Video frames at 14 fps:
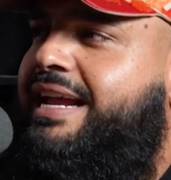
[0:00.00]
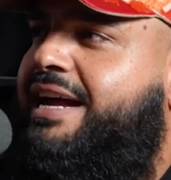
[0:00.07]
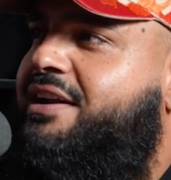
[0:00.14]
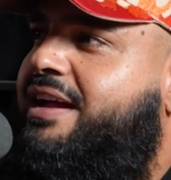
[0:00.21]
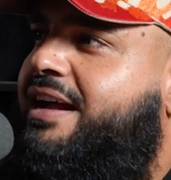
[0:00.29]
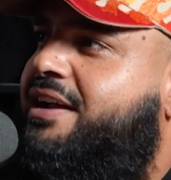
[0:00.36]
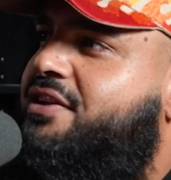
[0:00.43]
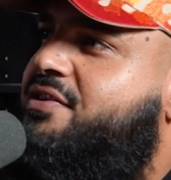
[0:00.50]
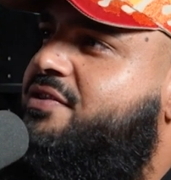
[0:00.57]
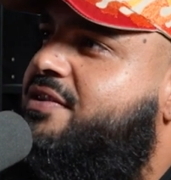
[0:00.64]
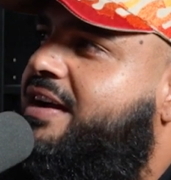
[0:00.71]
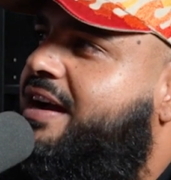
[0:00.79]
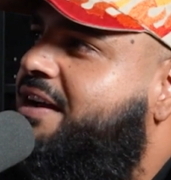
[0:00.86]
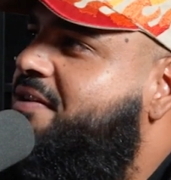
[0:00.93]
And how do
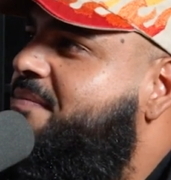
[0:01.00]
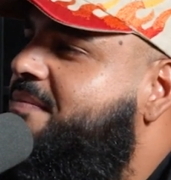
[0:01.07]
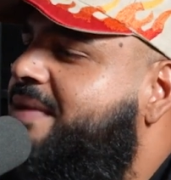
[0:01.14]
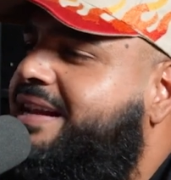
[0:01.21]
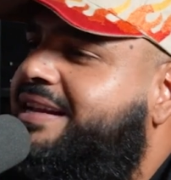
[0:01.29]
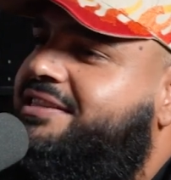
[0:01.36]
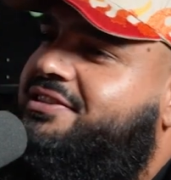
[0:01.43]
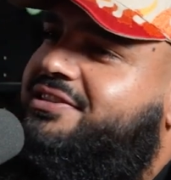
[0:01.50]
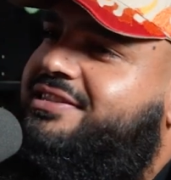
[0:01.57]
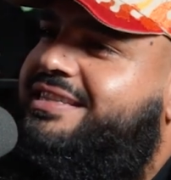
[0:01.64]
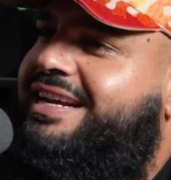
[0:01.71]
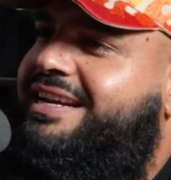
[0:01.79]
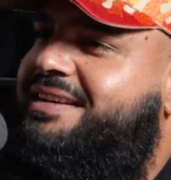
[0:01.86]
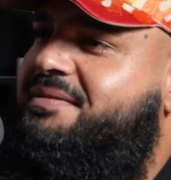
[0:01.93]
you manage your
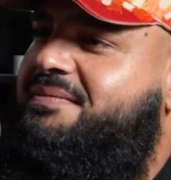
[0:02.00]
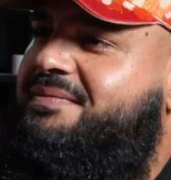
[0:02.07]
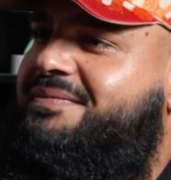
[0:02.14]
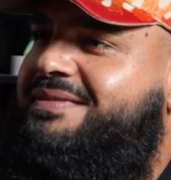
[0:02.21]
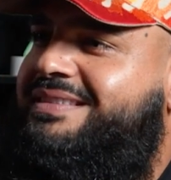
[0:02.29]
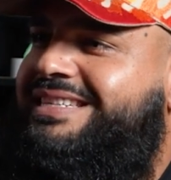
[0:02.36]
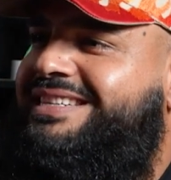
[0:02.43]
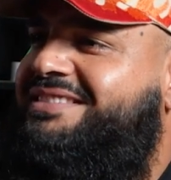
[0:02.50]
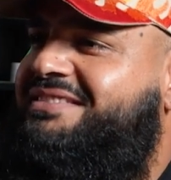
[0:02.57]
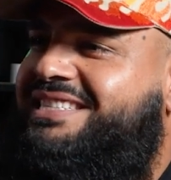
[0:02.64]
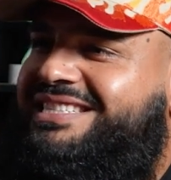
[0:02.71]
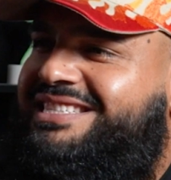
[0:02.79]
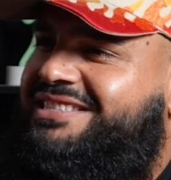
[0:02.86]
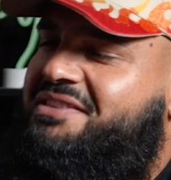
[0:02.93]
time dealing
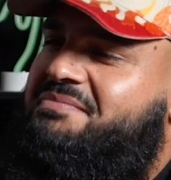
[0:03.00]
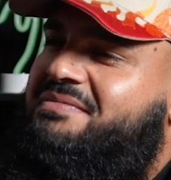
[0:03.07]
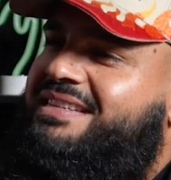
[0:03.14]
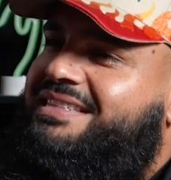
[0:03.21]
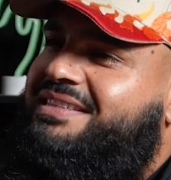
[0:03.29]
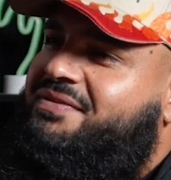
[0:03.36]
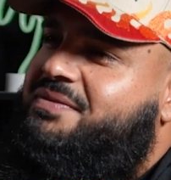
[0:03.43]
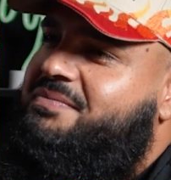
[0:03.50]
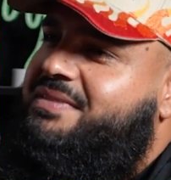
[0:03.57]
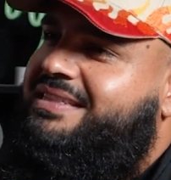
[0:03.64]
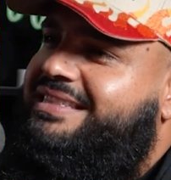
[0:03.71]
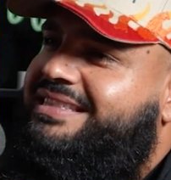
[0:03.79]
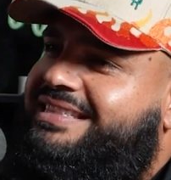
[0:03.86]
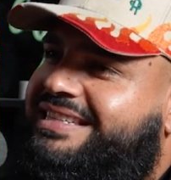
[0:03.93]
with so many different
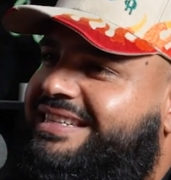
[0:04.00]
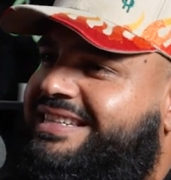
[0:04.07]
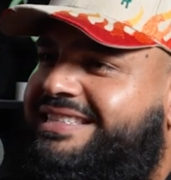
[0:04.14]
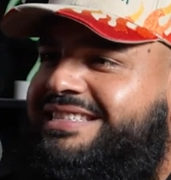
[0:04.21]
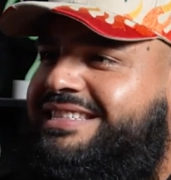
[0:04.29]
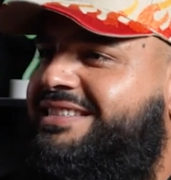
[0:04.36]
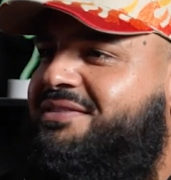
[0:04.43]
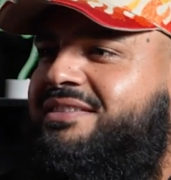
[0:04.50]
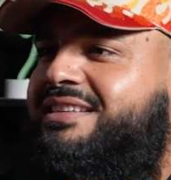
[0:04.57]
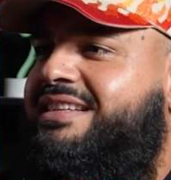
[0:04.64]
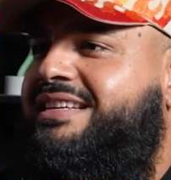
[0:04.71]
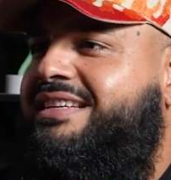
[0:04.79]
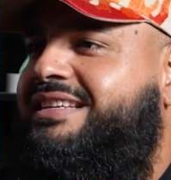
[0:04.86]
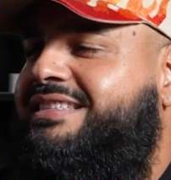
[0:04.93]
businesses and doing
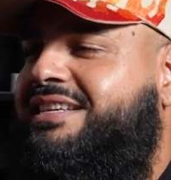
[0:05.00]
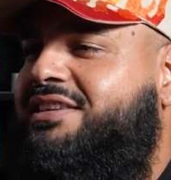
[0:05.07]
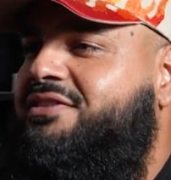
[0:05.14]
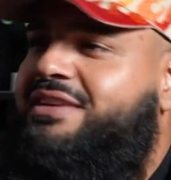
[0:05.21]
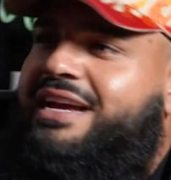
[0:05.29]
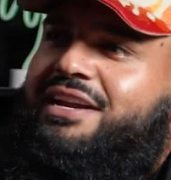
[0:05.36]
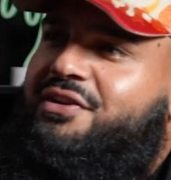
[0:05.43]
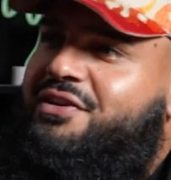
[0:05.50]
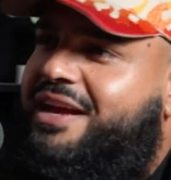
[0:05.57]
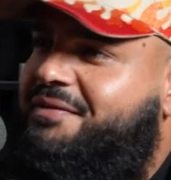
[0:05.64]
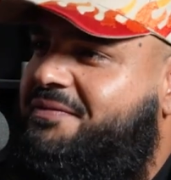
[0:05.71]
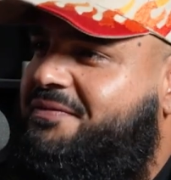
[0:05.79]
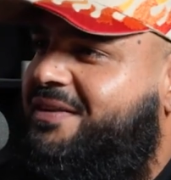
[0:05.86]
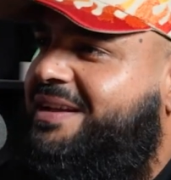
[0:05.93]
this? And I know you
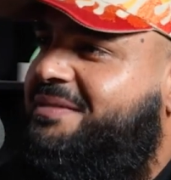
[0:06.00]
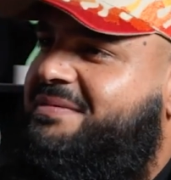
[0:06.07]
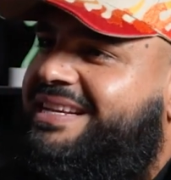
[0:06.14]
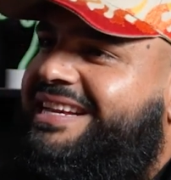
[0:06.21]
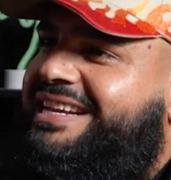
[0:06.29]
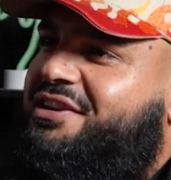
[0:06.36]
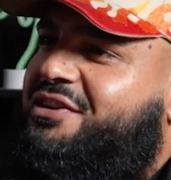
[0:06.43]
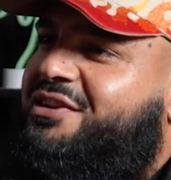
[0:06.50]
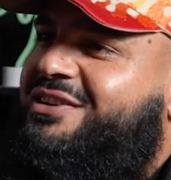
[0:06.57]
have a family and you're